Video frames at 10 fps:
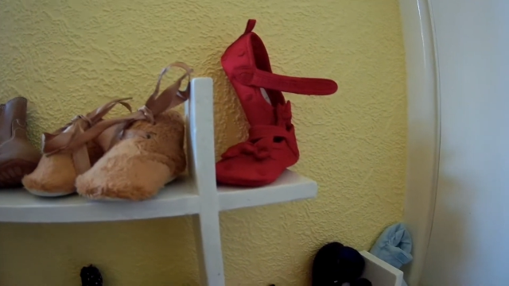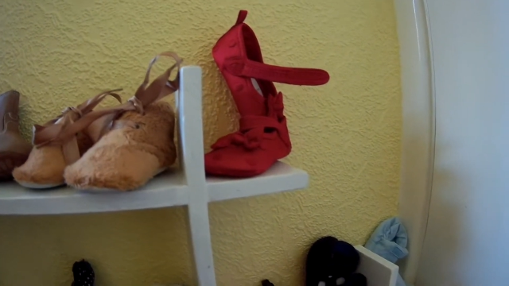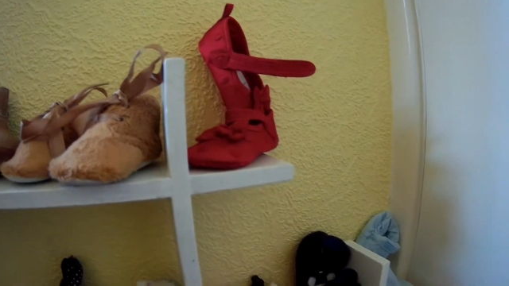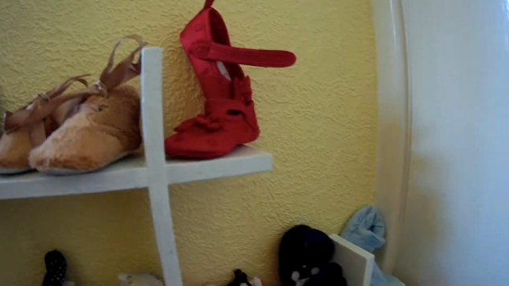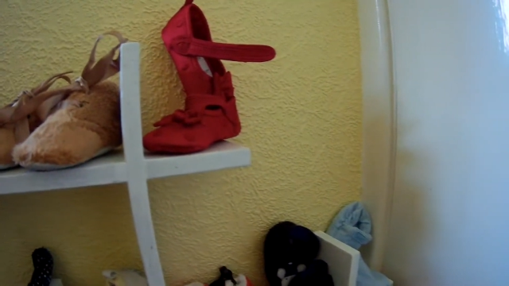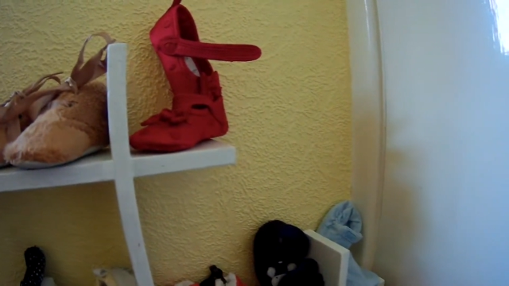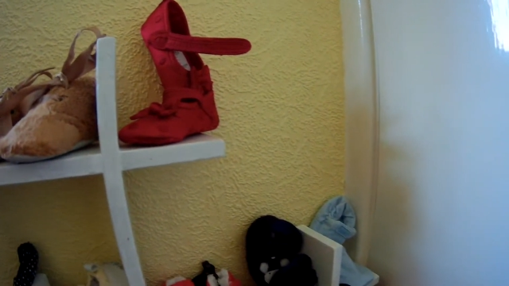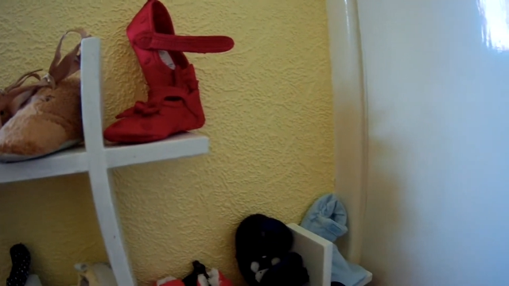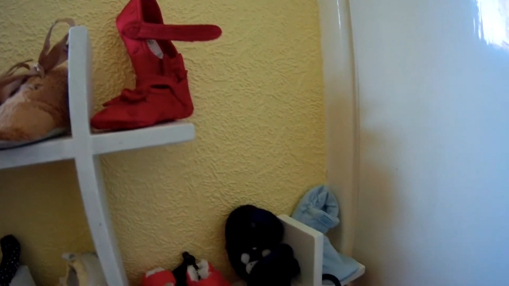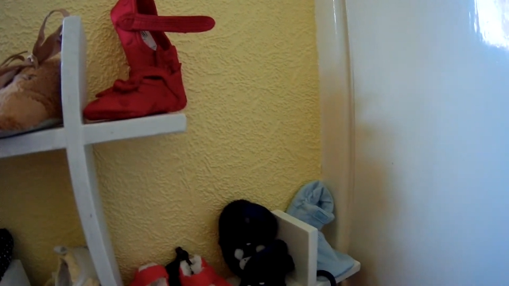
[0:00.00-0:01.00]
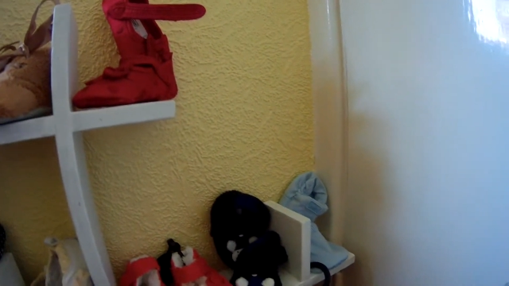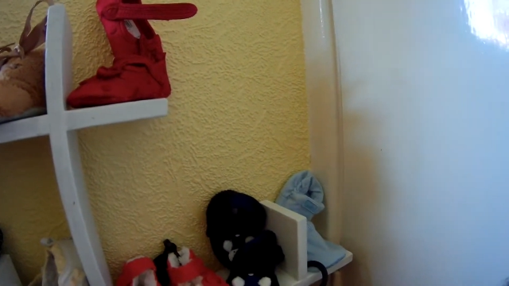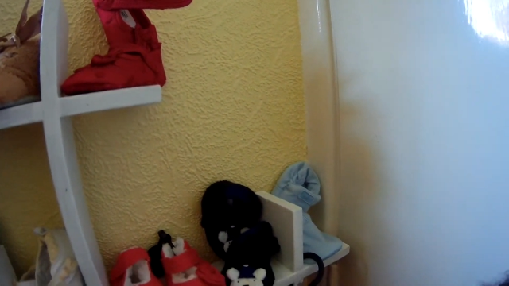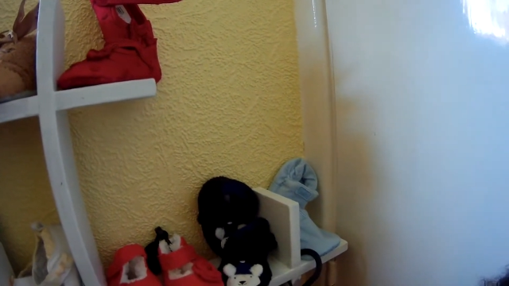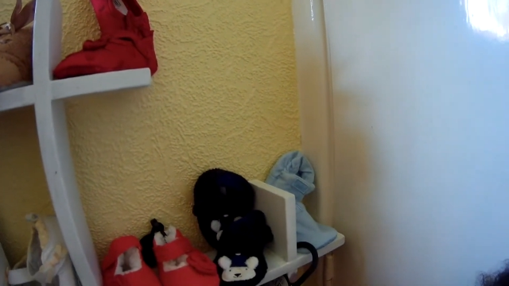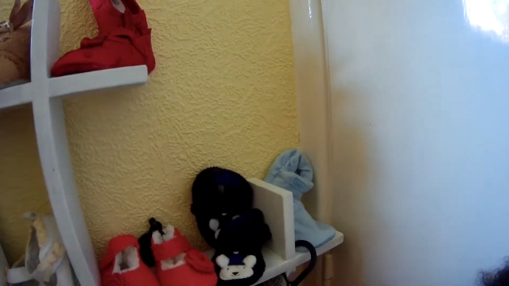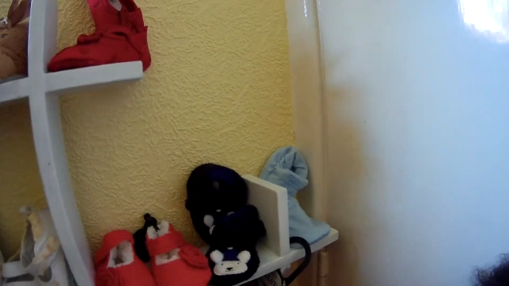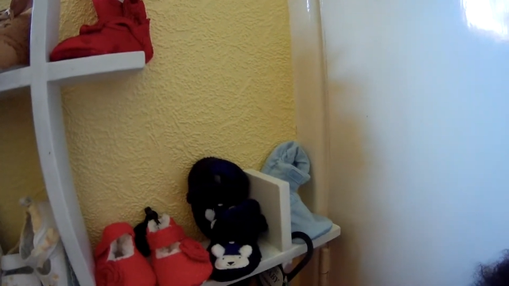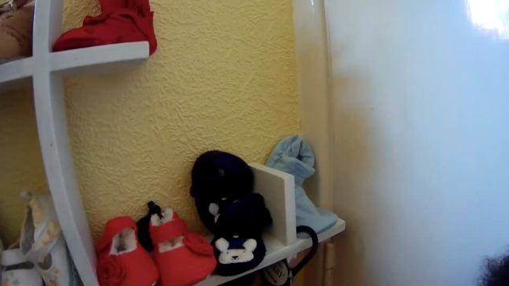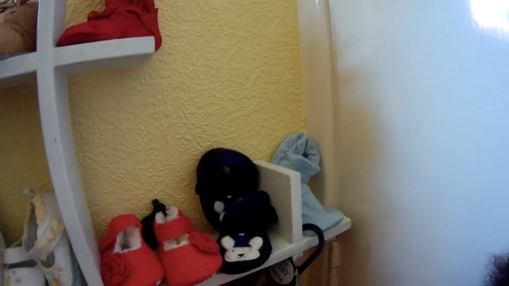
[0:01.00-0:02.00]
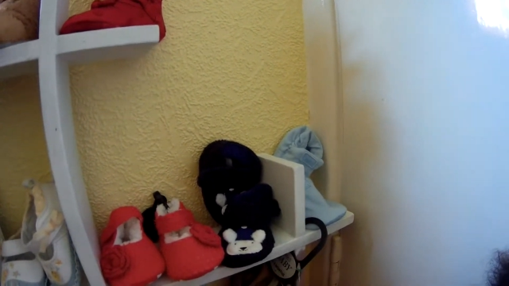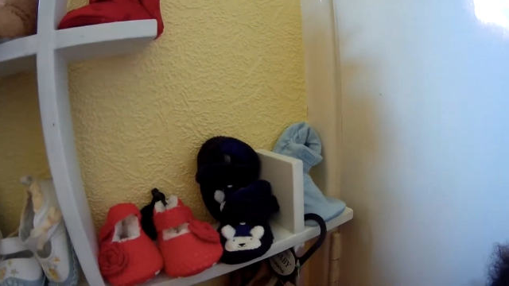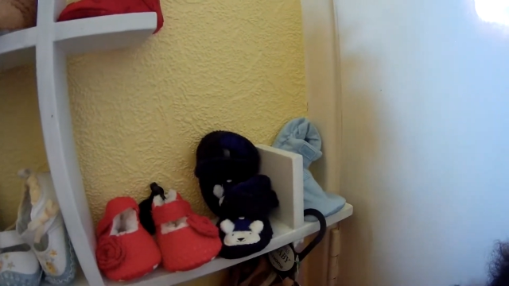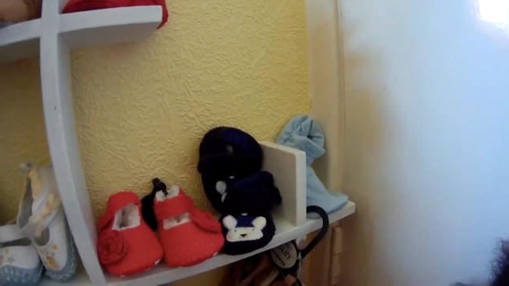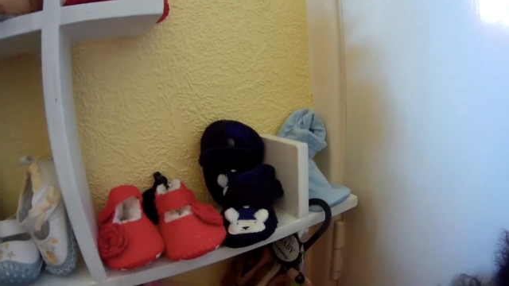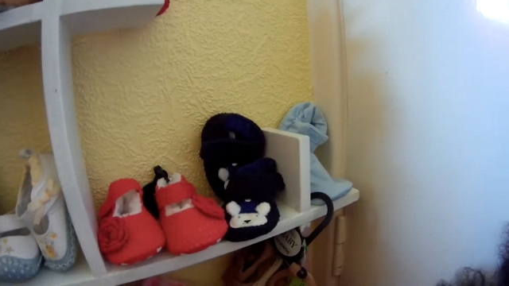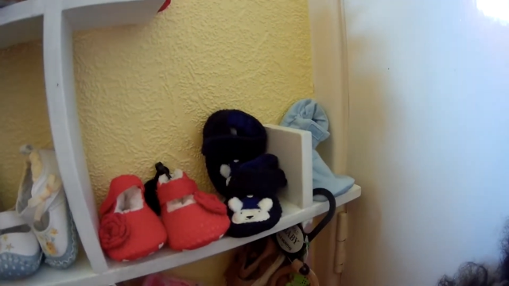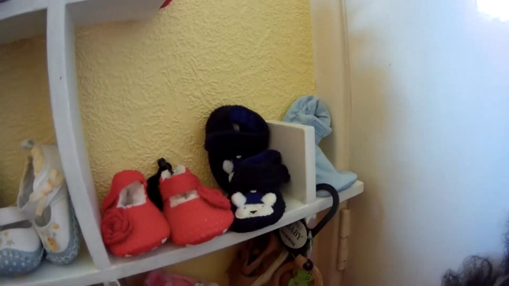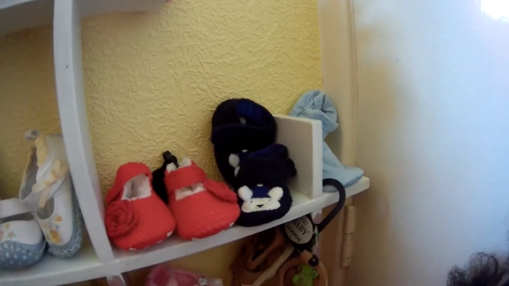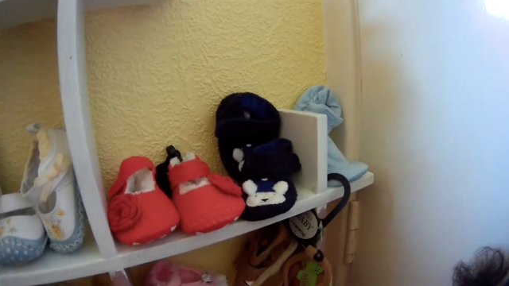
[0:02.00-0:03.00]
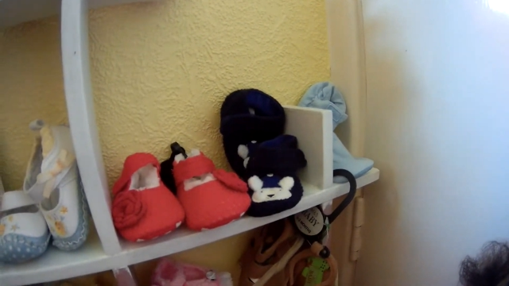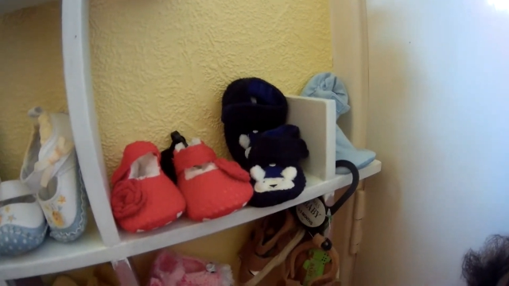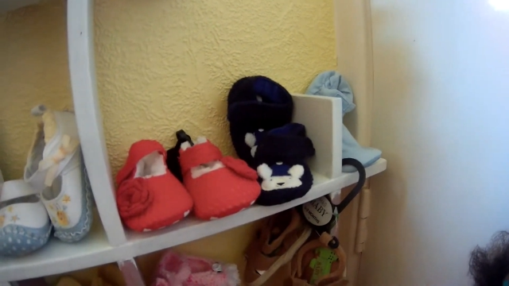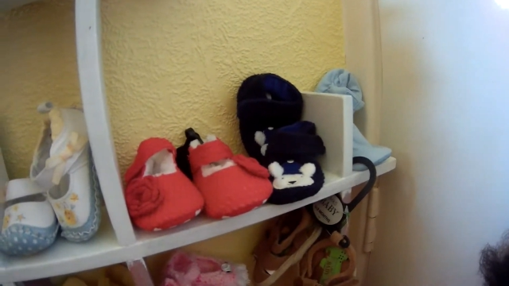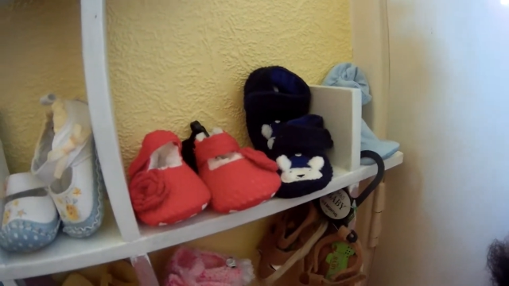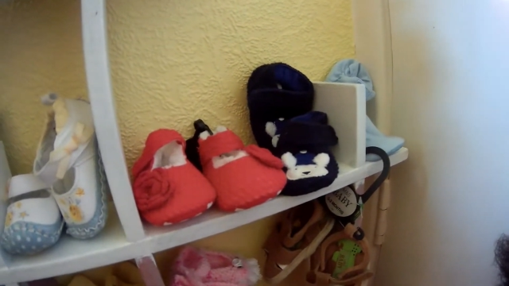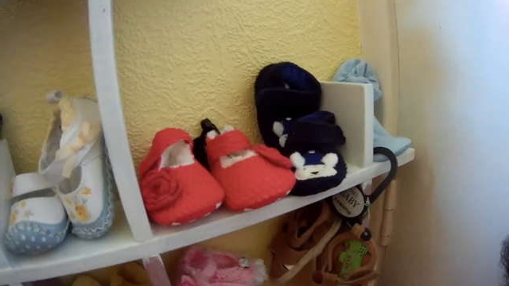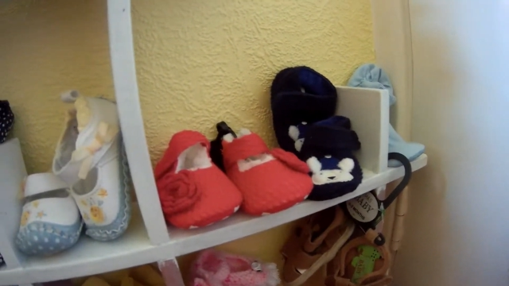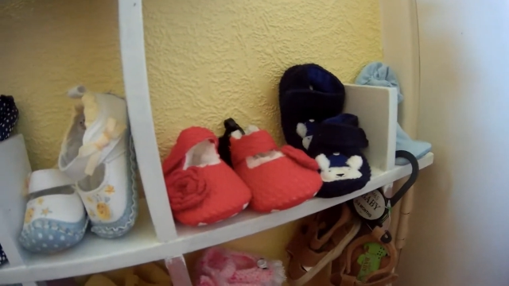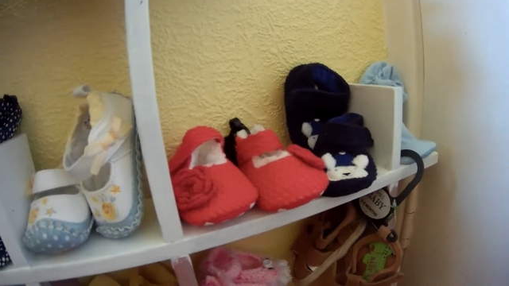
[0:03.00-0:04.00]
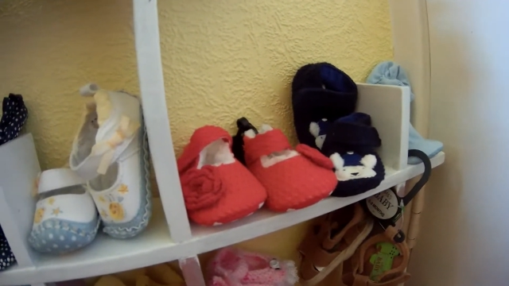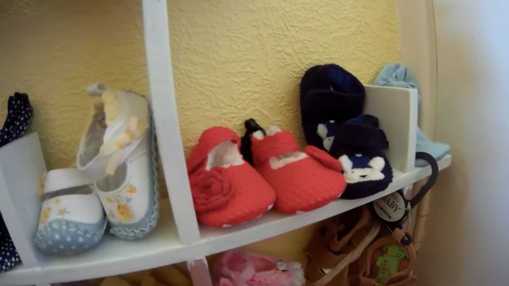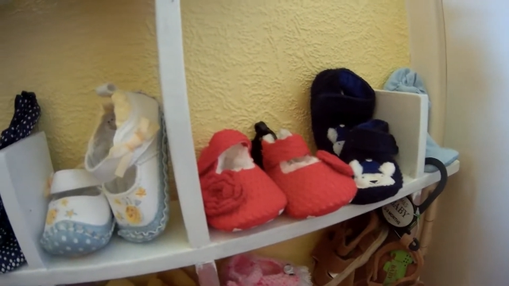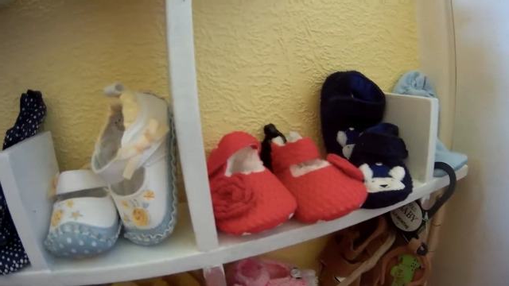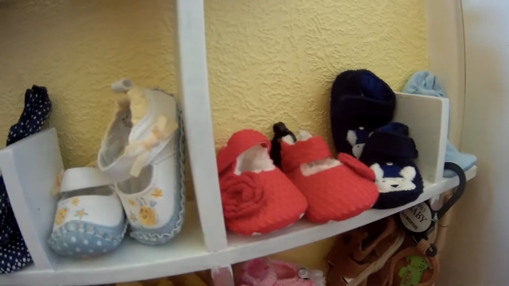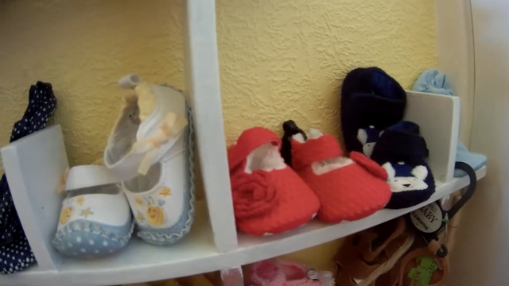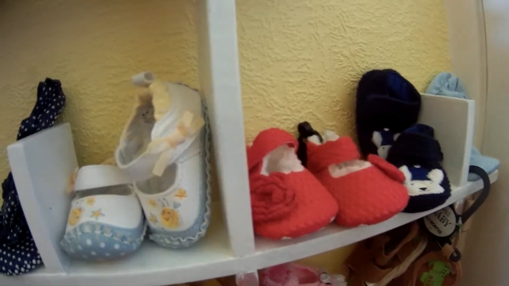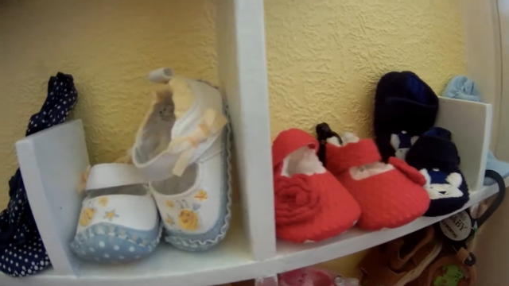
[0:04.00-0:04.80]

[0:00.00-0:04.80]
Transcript: No face is visible, so there are no lips to read.